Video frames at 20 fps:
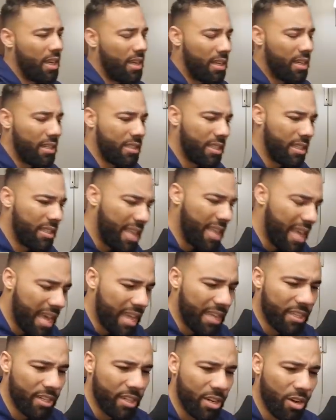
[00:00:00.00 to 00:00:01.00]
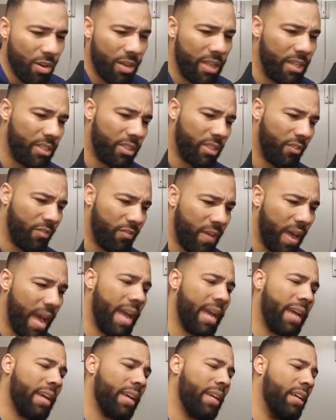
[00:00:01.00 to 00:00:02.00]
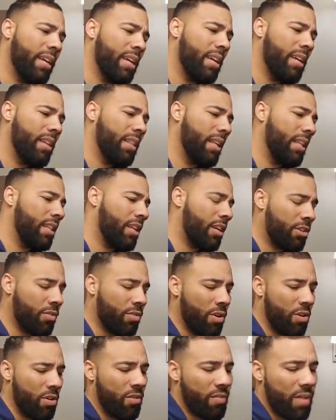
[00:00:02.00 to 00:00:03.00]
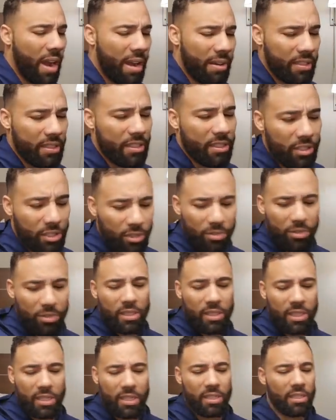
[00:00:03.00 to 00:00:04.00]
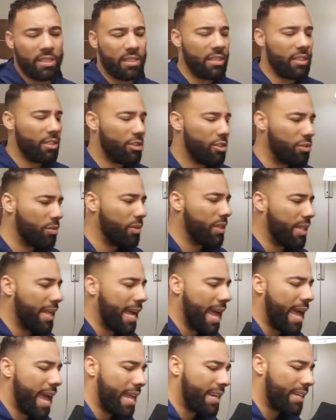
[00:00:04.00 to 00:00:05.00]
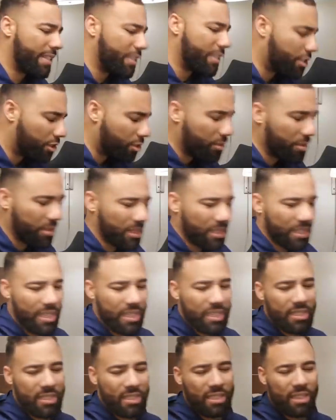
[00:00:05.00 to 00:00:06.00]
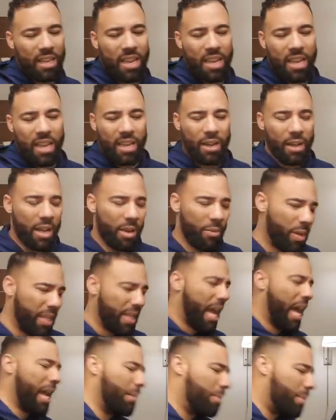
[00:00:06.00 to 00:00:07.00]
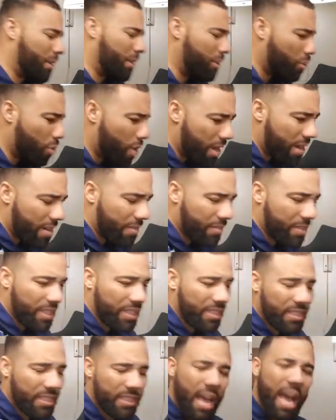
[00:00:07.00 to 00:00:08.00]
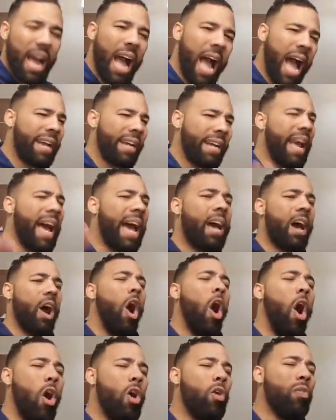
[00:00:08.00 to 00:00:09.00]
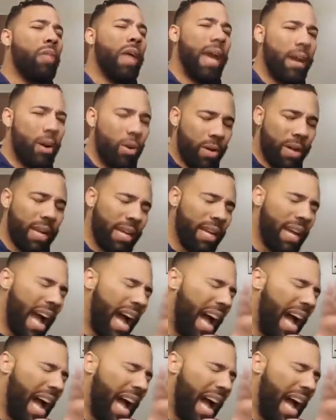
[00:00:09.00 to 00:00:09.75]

and they said, Yeah, you know, it's a fact that the coronavirus is doing this and it's doing that and it's doing this and, and, and we got to be aware of this. And I, I got all that, okay?